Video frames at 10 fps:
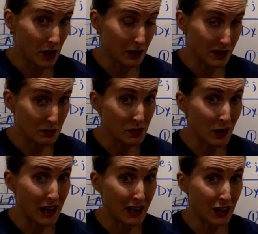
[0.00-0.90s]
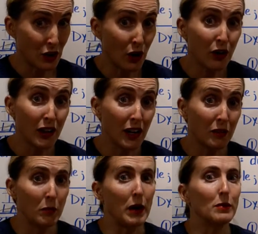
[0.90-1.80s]
symptomatic and
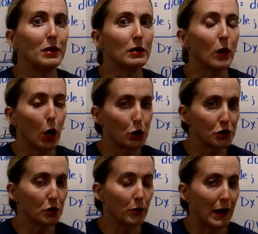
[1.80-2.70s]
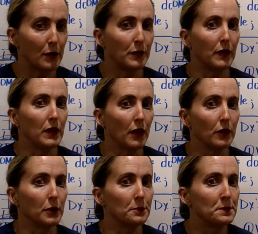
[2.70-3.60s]
hurting, might be larger around than the
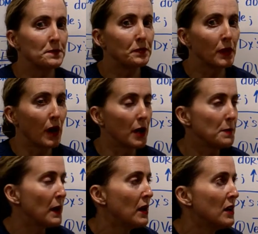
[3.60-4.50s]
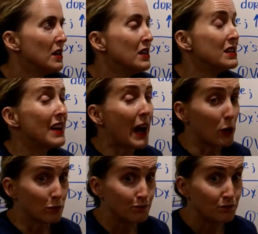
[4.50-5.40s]
other, okay?
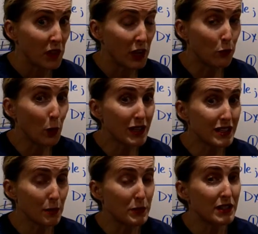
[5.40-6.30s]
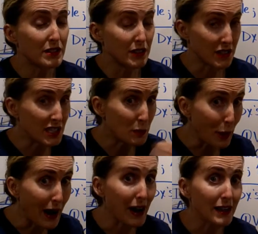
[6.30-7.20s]
Now, if we
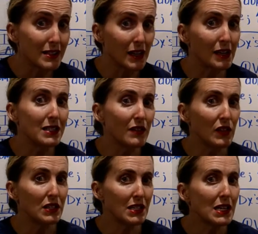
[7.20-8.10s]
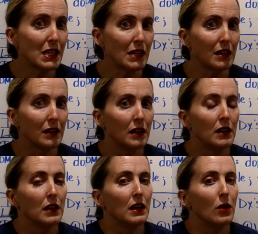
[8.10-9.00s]
suspect a DVT,
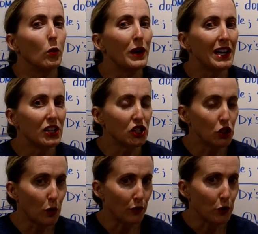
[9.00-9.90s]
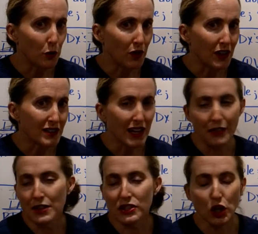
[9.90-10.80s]
we need to do a few things,
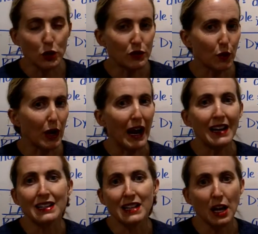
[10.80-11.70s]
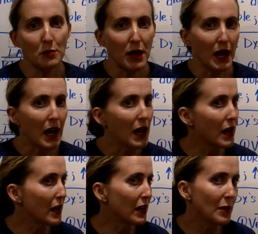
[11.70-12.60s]
and this goes for any time
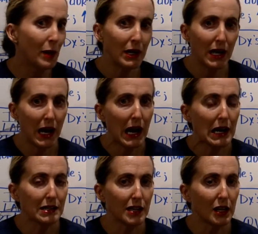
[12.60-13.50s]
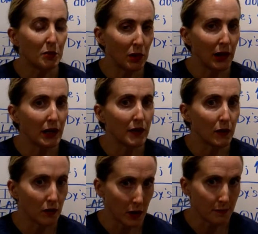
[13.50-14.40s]
anybody has a complaint in
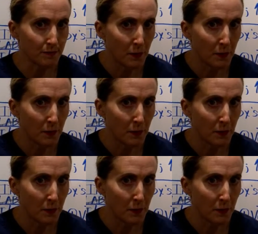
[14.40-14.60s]
their limb.